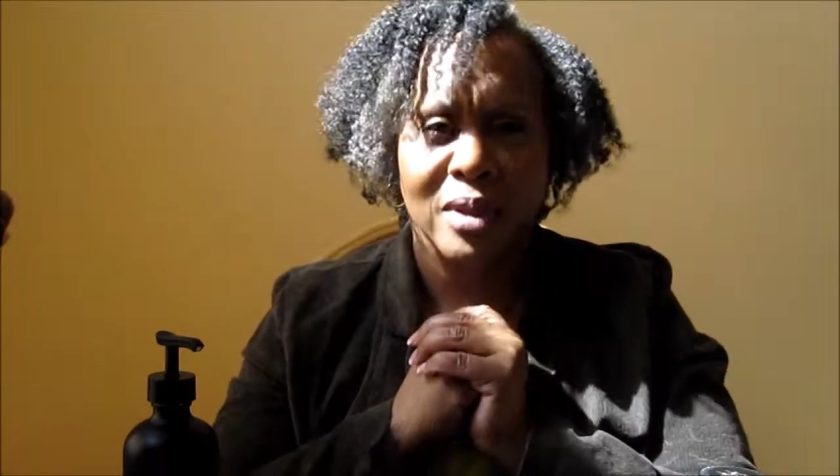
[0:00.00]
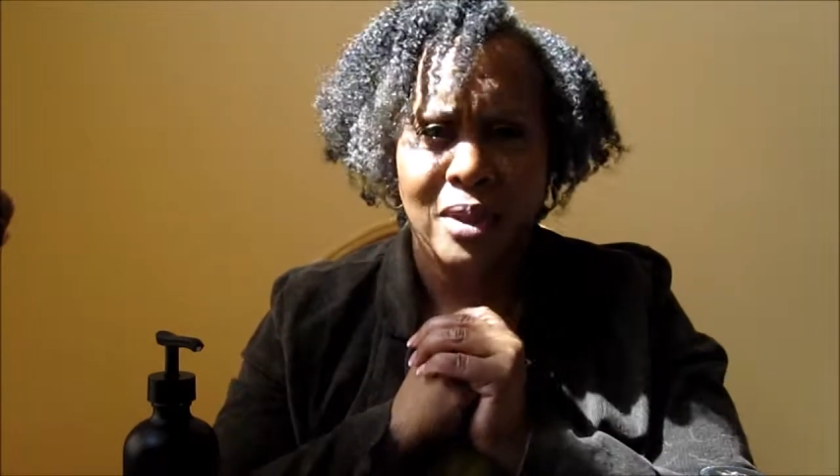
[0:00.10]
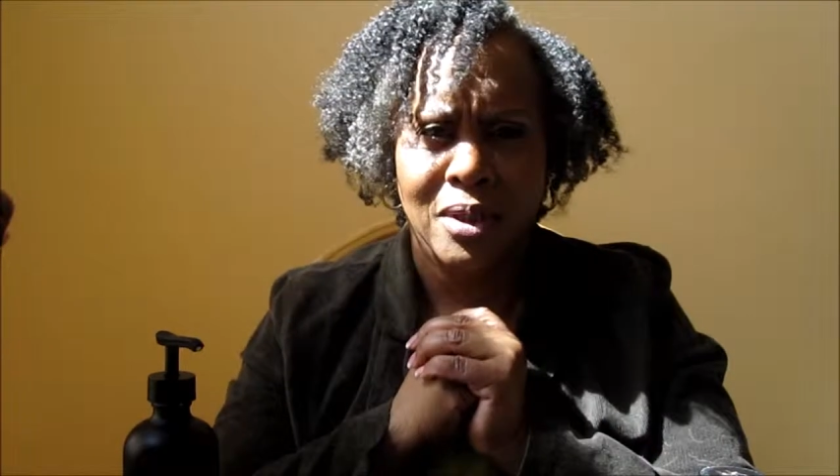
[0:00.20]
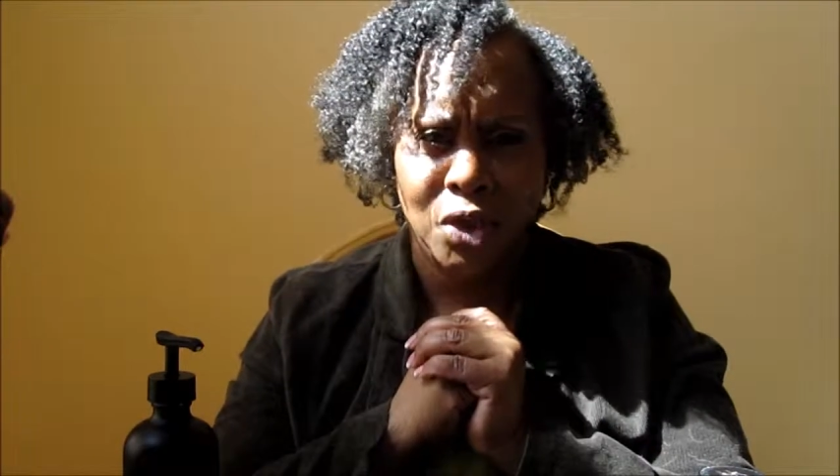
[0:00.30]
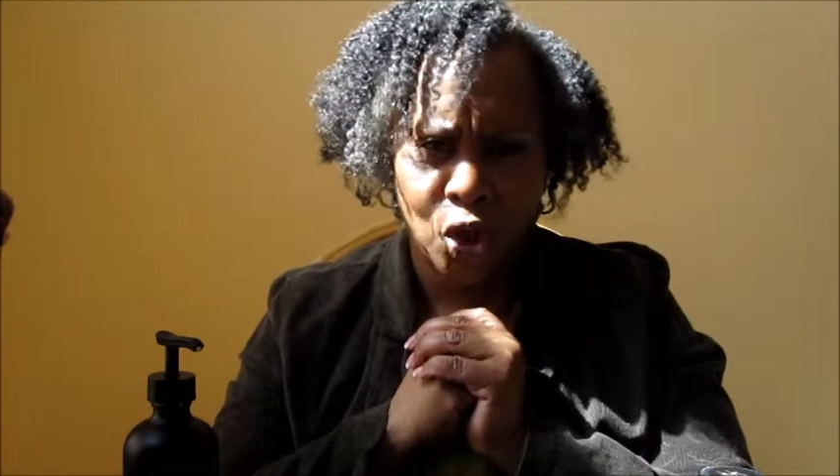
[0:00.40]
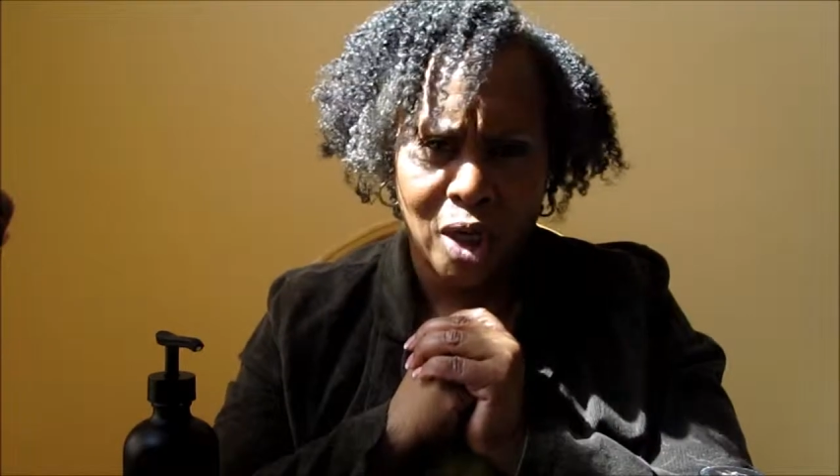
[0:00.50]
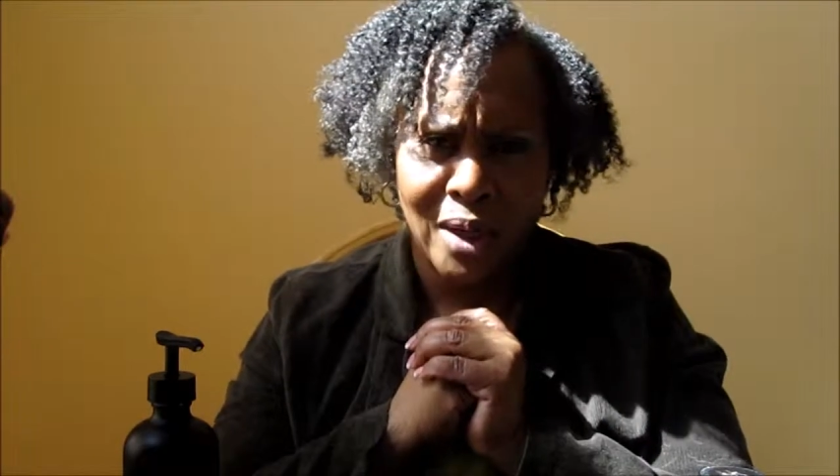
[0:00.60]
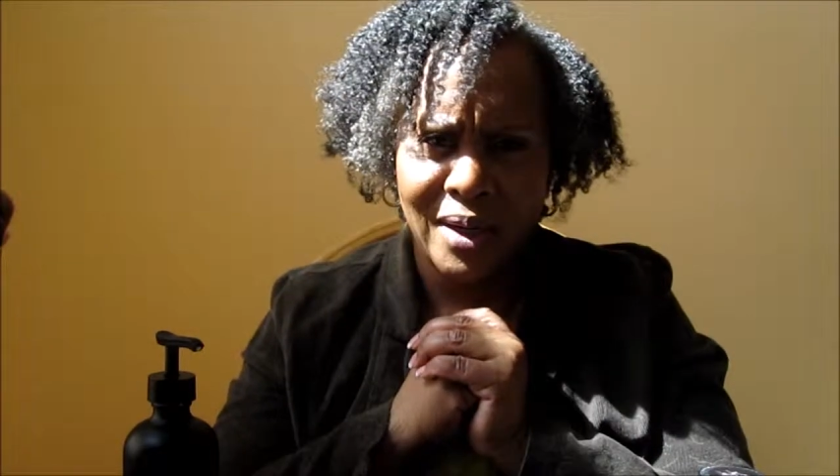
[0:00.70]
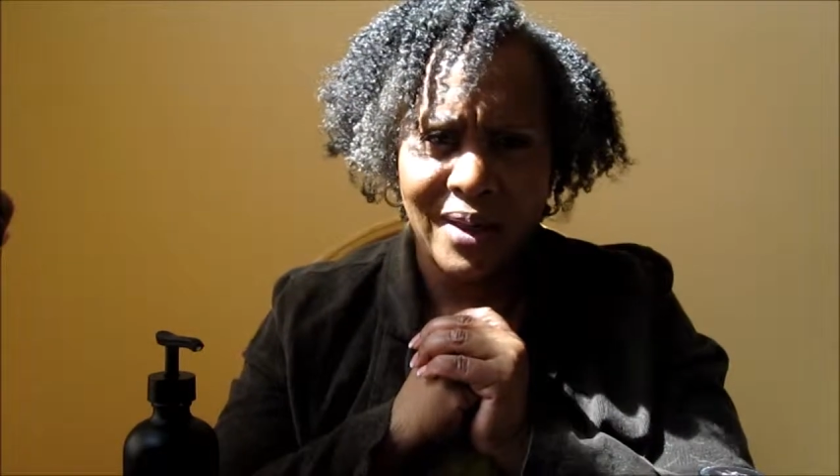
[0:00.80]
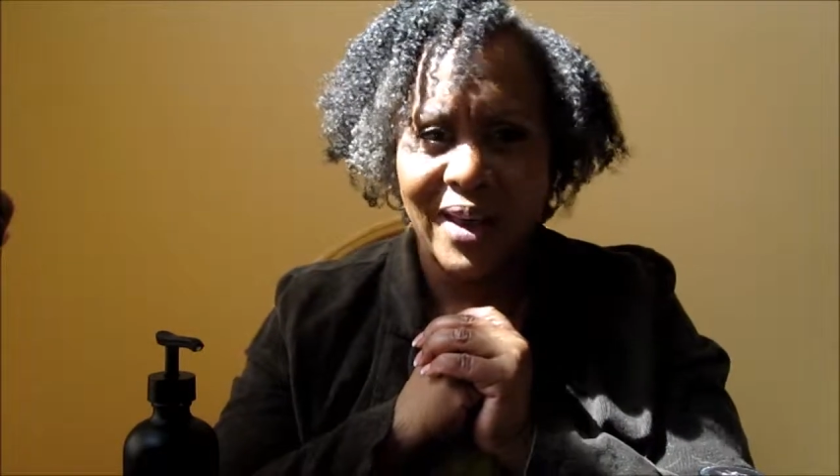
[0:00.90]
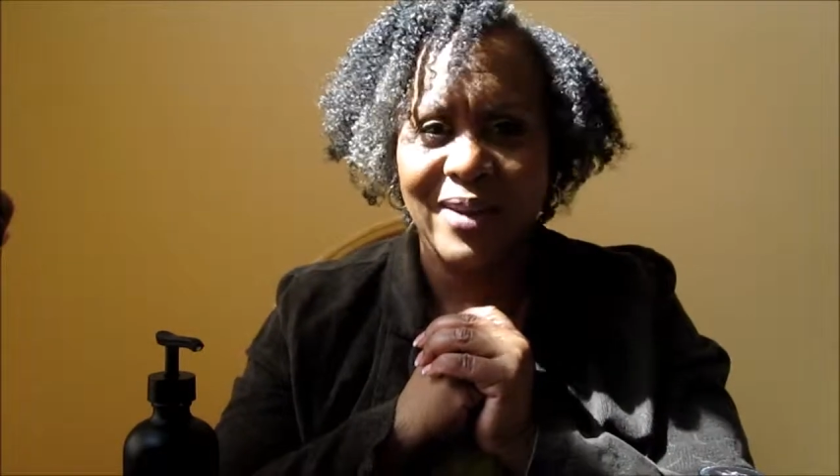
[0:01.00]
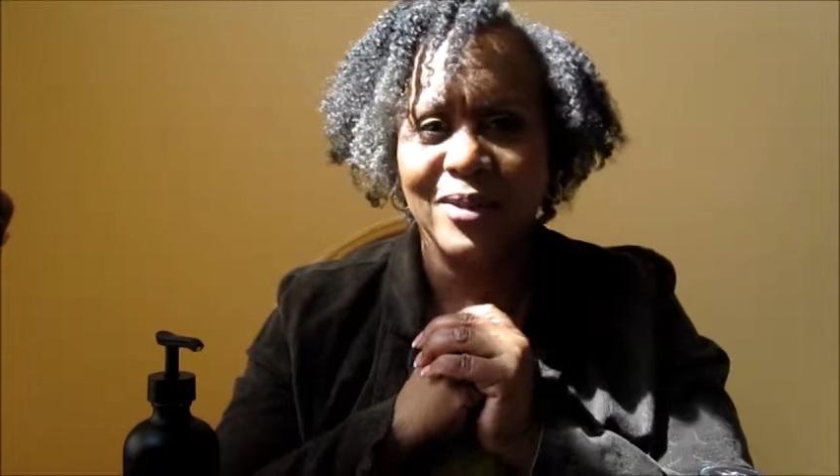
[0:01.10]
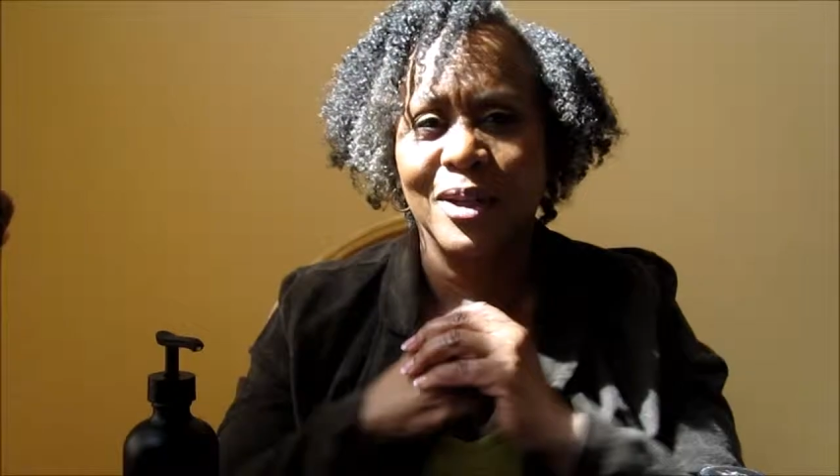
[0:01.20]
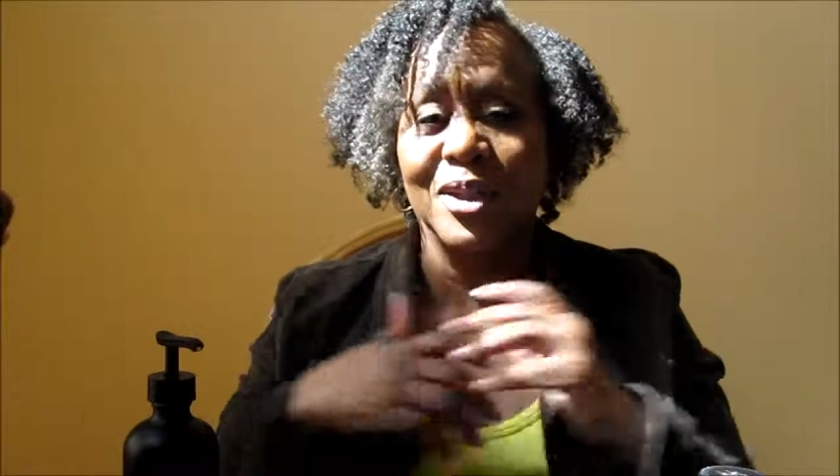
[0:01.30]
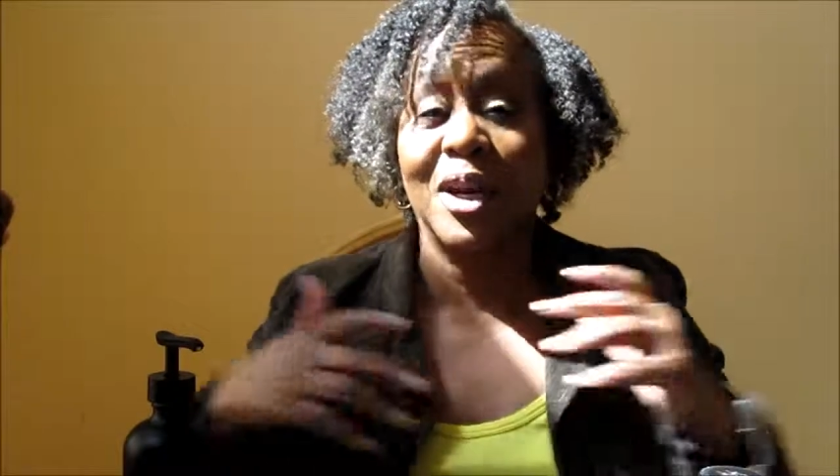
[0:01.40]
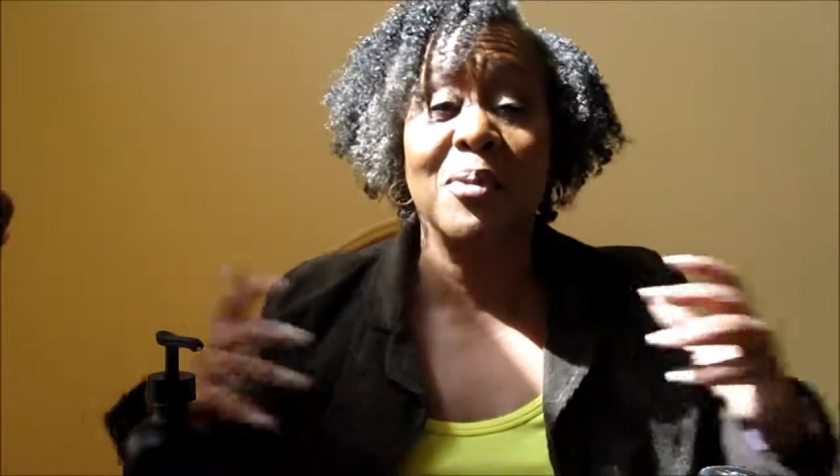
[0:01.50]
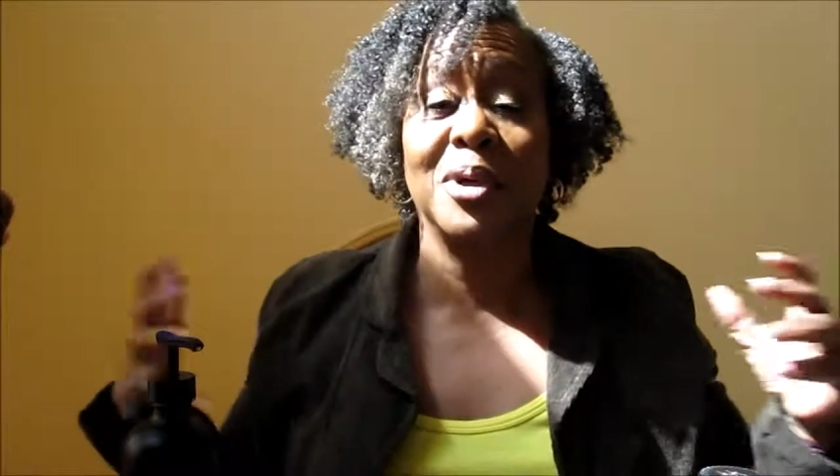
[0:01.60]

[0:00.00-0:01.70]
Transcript: sunshine, a lot of sunshine,